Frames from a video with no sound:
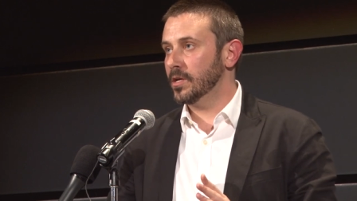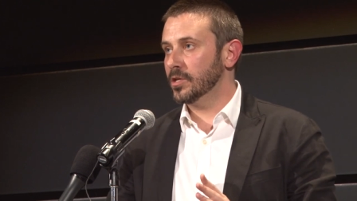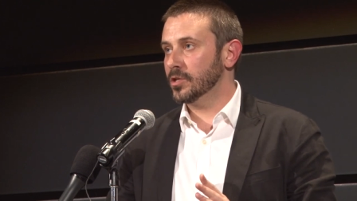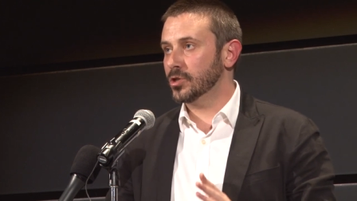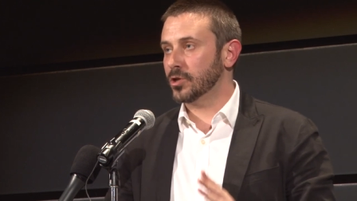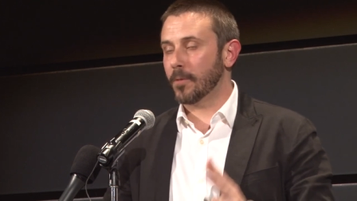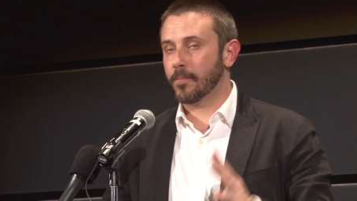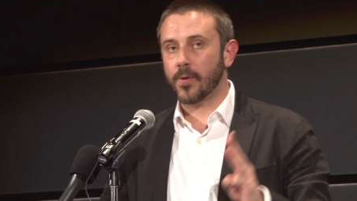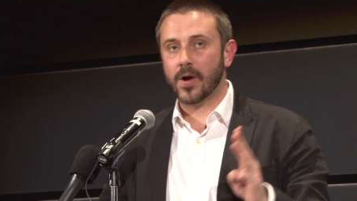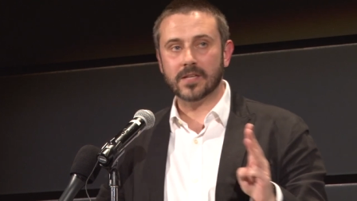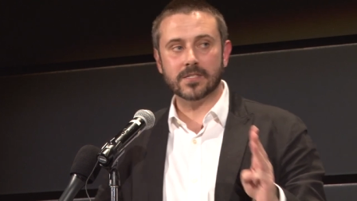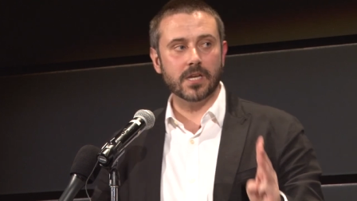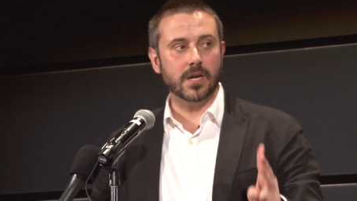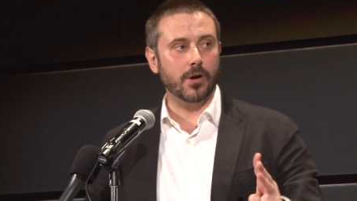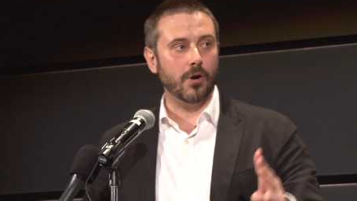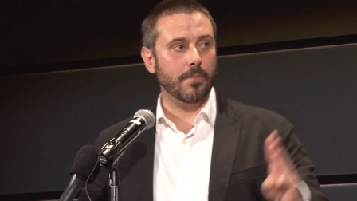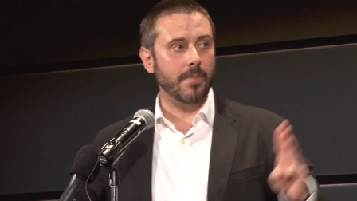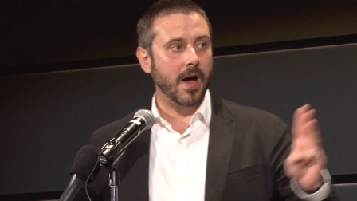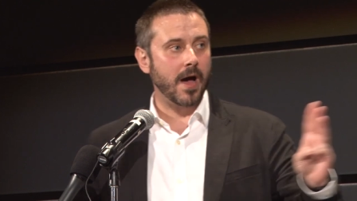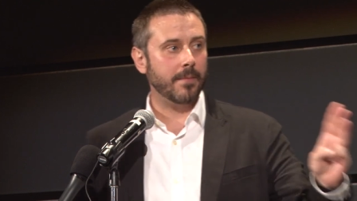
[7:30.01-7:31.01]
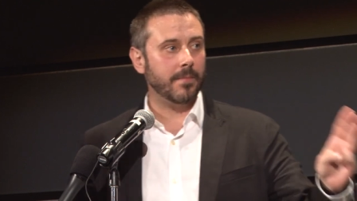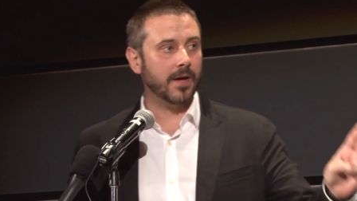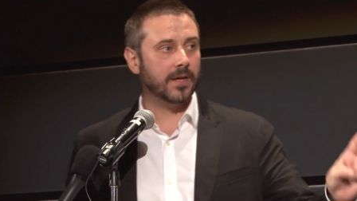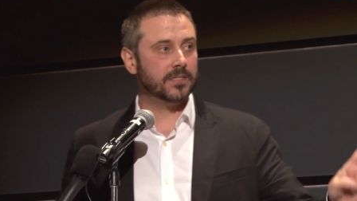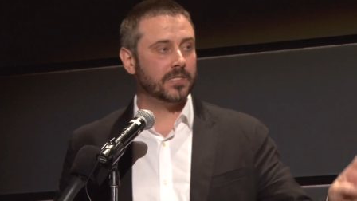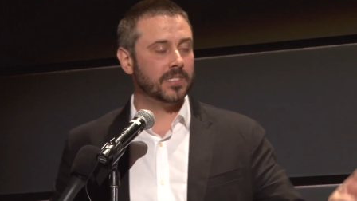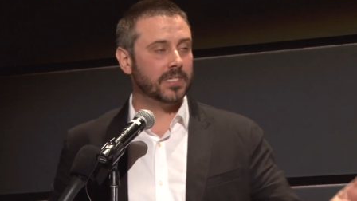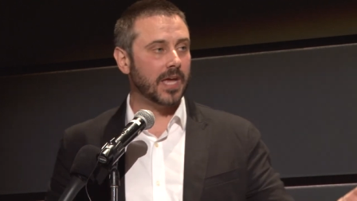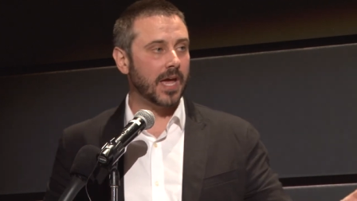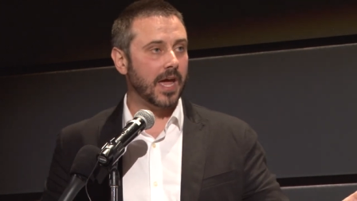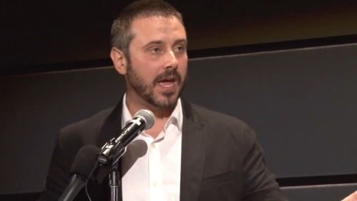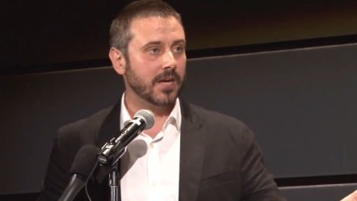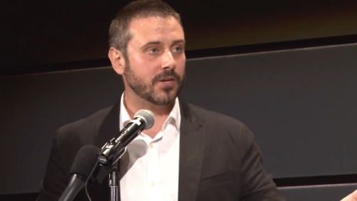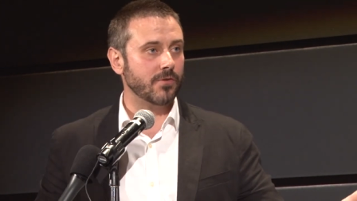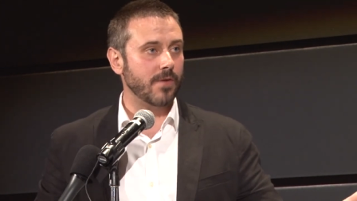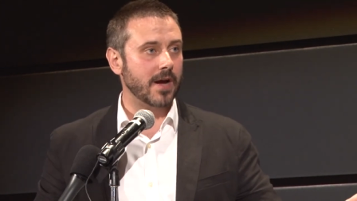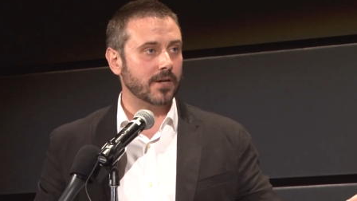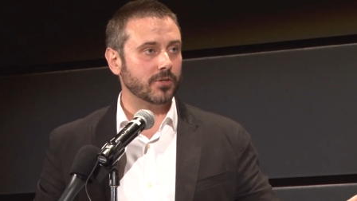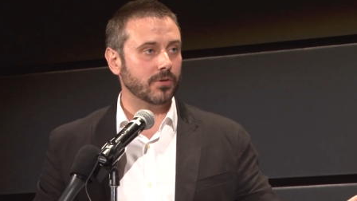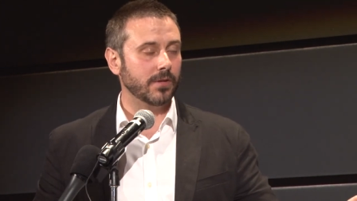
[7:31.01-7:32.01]
So President Obama and CIA
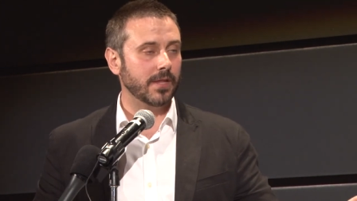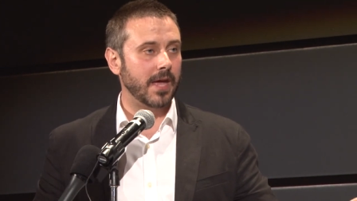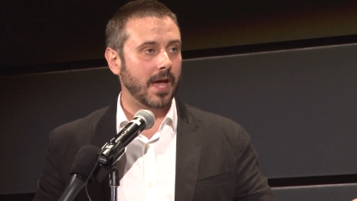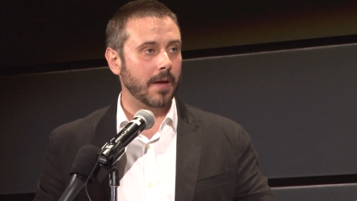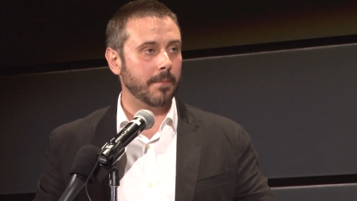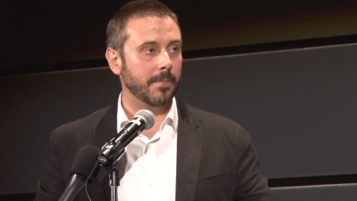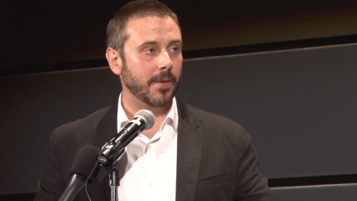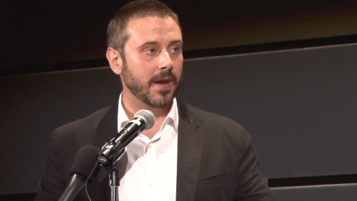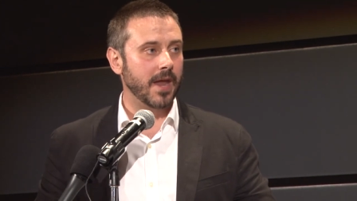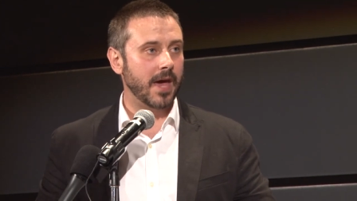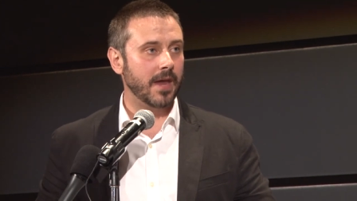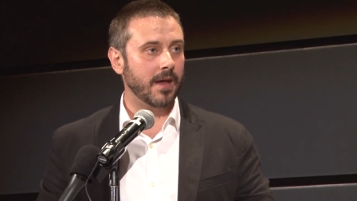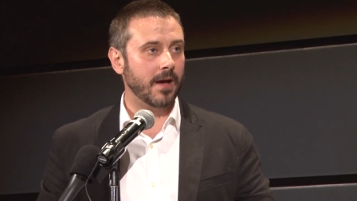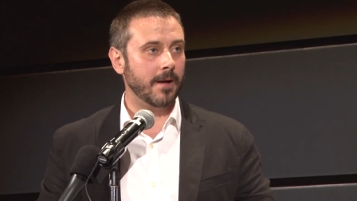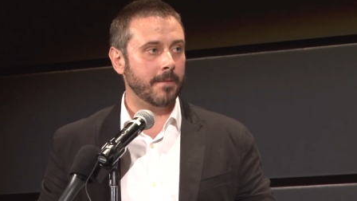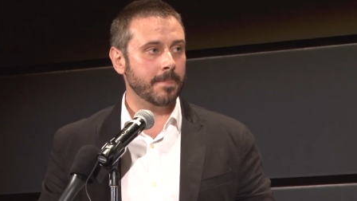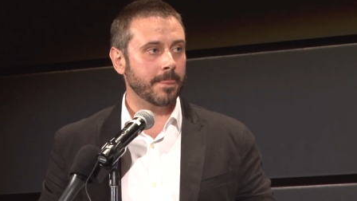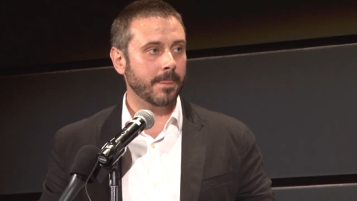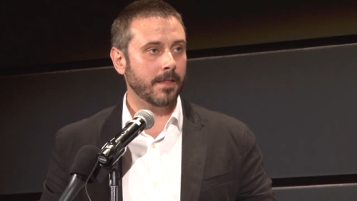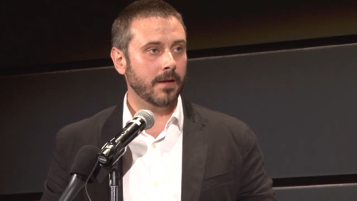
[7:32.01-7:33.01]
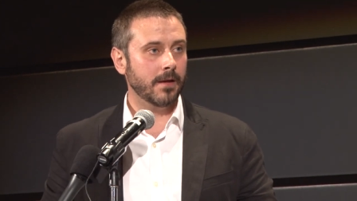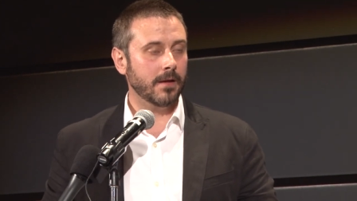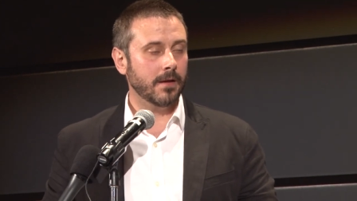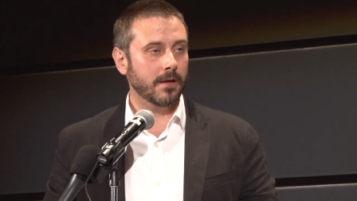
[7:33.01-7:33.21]
Director Leon Panetta